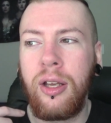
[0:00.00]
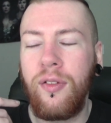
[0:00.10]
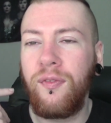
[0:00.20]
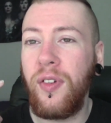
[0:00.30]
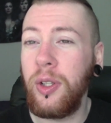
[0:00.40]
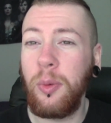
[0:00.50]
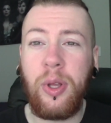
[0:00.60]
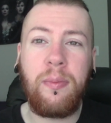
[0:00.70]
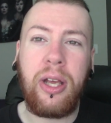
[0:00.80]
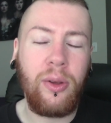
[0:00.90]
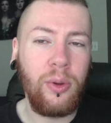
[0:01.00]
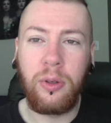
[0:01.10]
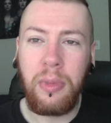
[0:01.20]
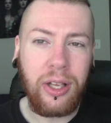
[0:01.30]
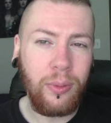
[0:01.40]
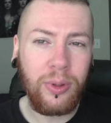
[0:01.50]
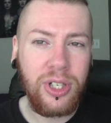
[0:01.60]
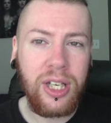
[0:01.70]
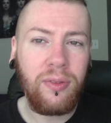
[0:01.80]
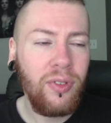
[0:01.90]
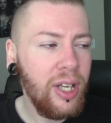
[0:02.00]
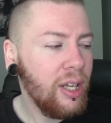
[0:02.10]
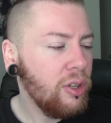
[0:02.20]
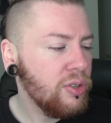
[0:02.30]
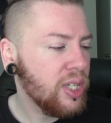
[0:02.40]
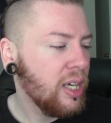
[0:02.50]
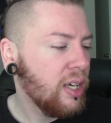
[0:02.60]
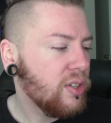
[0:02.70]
following my old makeup routine videos.